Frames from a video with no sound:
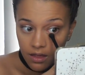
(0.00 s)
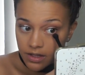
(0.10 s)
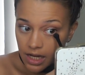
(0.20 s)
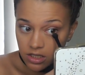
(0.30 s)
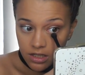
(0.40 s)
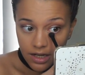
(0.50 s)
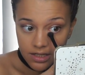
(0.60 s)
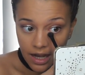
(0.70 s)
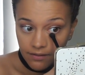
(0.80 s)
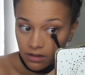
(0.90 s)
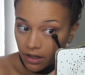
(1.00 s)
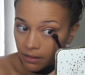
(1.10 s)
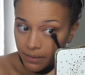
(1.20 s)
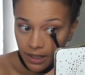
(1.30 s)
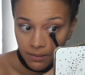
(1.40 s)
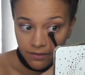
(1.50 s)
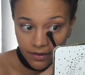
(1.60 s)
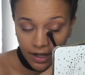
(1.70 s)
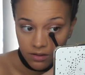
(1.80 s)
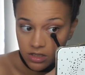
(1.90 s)
actually does have a lot of pigment for
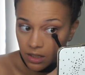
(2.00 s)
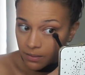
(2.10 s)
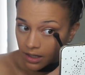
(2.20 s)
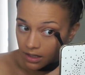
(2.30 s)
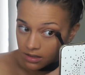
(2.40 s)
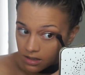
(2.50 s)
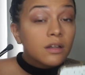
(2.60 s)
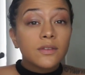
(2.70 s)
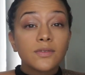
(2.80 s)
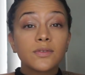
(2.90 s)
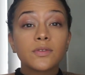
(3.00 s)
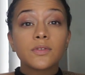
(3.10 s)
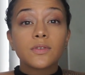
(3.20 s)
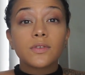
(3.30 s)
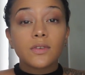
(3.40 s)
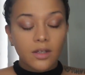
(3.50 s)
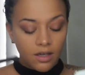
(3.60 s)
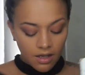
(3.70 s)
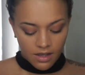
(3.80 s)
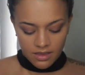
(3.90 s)
how cheap it is.
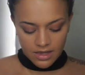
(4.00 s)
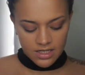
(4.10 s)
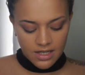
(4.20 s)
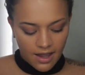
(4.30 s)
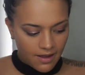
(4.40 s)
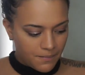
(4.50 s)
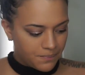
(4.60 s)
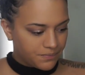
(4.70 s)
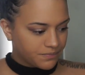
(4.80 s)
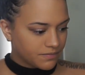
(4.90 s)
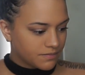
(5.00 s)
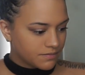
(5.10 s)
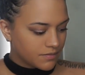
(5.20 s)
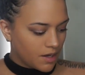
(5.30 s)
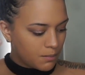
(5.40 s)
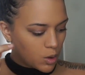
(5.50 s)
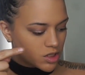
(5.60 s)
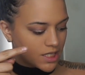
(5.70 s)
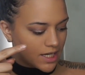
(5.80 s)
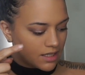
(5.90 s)
This
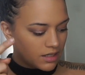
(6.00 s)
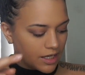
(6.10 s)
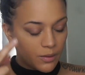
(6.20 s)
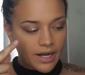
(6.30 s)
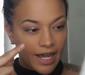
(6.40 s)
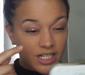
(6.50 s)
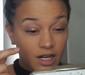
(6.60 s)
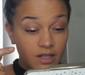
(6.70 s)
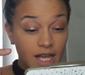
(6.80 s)
Molten liquid eyeshadow is